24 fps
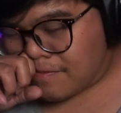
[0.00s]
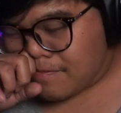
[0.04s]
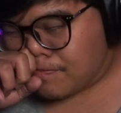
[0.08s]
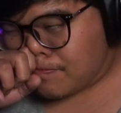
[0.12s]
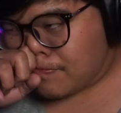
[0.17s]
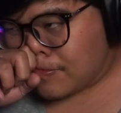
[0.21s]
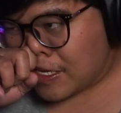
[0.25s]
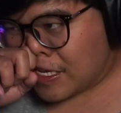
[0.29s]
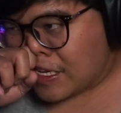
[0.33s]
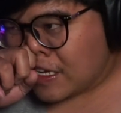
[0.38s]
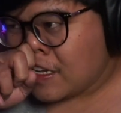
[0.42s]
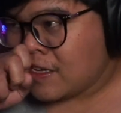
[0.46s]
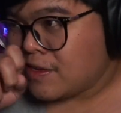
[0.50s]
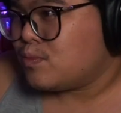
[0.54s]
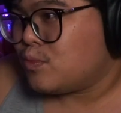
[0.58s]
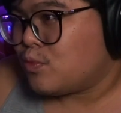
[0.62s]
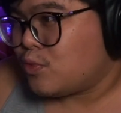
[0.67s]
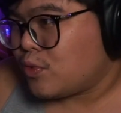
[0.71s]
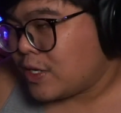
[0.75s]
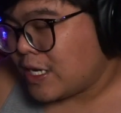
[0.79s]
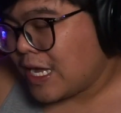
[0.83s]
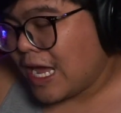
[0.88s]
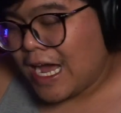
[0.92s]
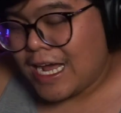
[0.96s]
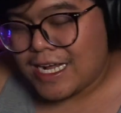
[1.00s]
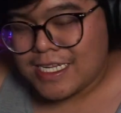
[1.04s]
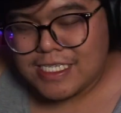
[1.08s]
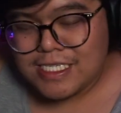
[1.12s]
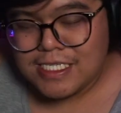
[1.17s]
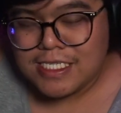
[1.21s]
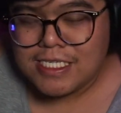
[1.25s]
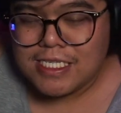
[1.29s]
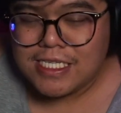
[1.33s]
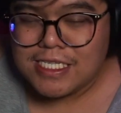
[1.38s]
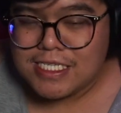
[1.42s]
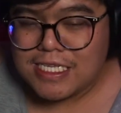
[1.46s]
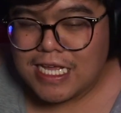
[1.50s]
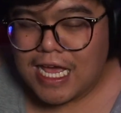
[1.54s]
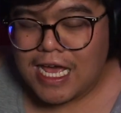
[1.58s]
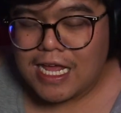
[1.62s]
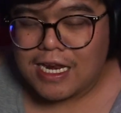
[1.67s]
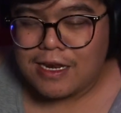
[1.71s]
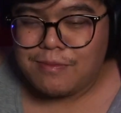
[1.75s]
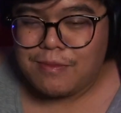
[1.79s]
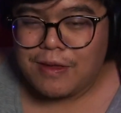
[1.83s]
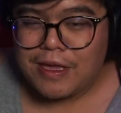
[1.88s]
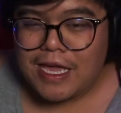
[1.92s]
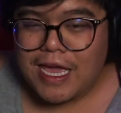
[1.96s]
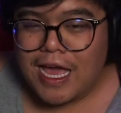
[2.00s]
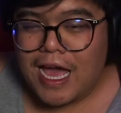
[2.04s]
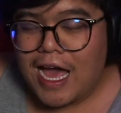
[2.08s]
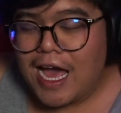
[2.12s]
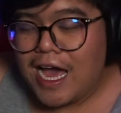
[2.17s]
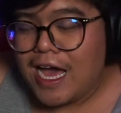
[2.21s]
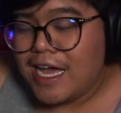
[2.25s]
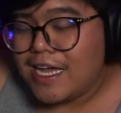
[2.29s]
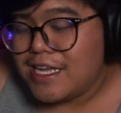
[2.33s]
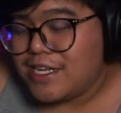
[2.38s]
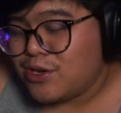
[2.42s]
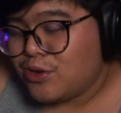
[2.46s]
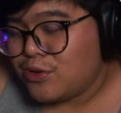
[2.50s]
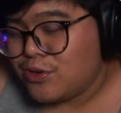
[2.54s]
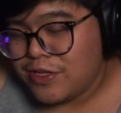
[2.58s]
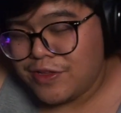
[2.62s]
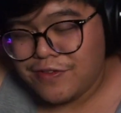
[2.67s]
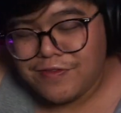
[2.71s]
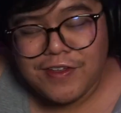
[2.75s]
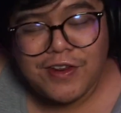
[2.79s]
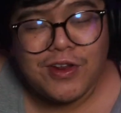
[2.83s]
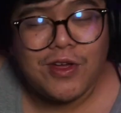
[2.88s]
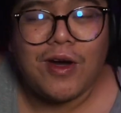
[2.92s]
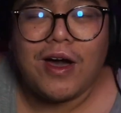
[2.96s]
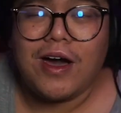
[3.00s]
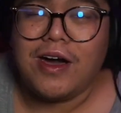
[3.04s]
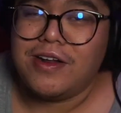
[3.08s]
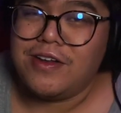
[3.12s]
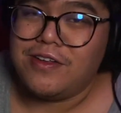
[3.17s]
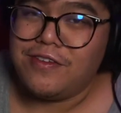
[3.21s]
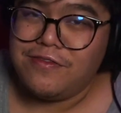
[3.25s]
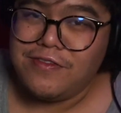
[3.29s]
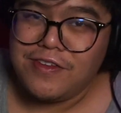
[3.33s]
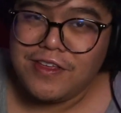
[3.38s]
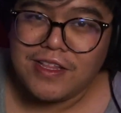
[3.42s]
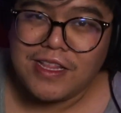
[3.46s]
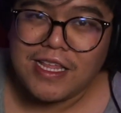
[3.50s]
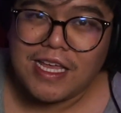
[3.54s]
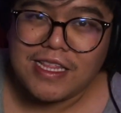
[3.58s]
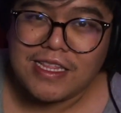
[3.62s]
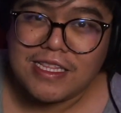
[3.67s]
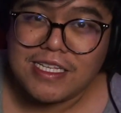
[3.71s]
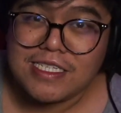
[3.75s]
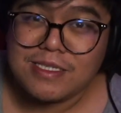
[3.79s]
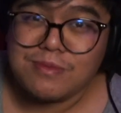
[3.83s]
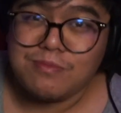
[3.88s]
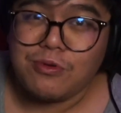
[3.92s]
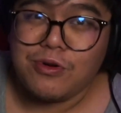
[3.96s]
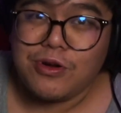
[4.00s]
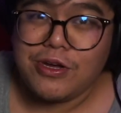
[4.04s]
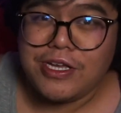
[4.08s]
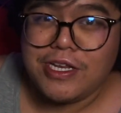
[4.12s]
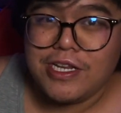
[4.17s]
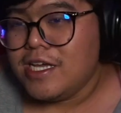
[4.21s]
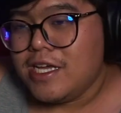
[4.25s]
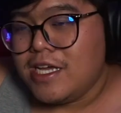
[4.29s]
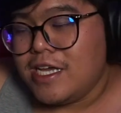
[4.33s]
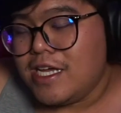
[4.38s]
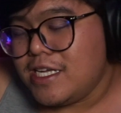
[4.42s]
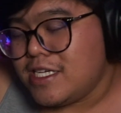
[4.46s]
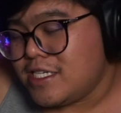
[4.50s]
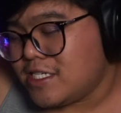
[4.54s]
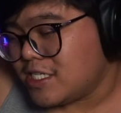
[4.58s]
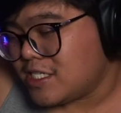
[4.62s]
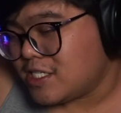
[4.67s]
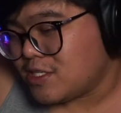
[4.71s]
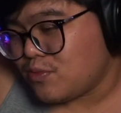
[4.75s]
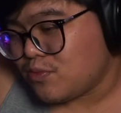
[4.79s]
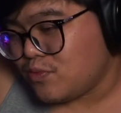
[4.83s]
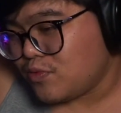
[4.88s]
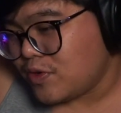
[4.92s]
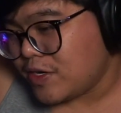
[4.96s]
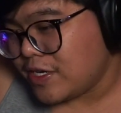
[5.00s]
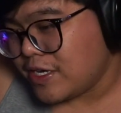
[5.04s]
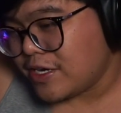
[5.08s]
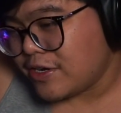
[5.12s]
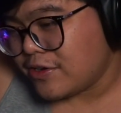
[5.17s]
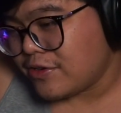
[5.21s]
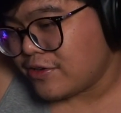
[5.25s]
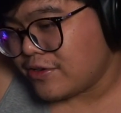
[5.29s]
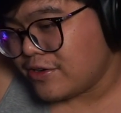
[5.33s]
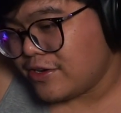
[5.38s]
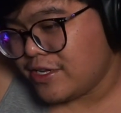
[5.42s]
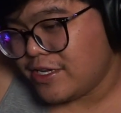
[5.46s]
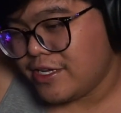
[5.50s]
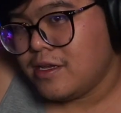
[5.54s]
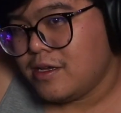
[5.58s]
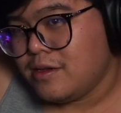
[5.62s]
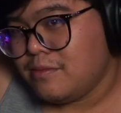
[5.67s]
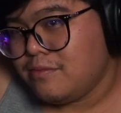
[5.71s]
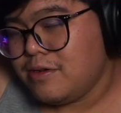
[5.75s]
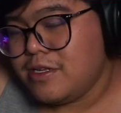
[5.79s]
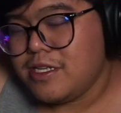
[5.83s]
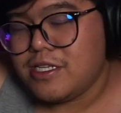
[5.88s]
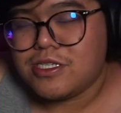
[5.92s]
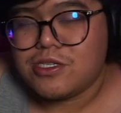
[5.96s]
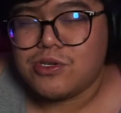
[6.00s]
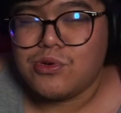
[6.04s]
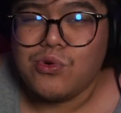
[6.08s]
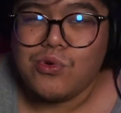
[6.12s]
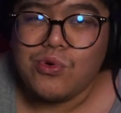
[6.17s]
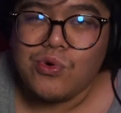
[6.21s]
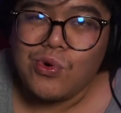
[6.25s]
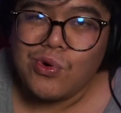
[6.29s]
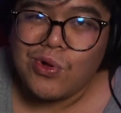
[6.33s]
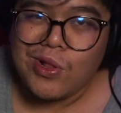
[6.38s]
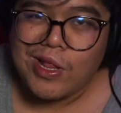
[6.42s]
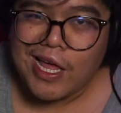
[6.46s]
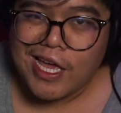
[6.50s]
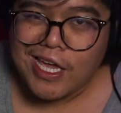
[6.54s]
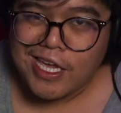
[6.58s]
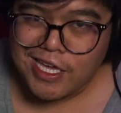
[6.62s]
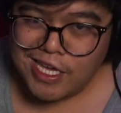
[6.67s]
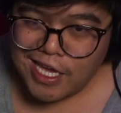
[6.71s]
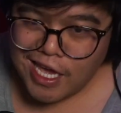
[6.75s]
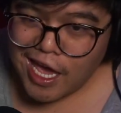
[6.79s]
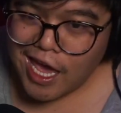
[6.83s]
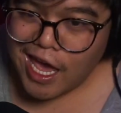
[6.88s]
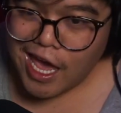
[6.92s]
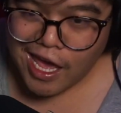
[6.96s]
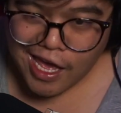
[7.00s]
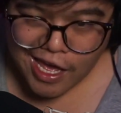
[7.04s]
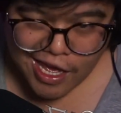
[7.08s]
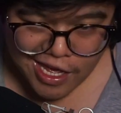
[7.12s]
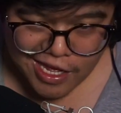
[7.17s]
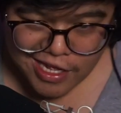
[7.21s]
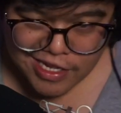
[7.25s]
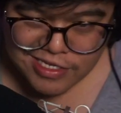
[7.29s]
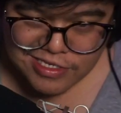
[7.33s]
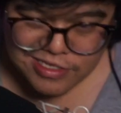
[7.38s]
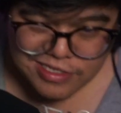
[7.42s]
me reacting to this anime, I don't even know how to feel at this point. It's just weird, but it's cool, I guess.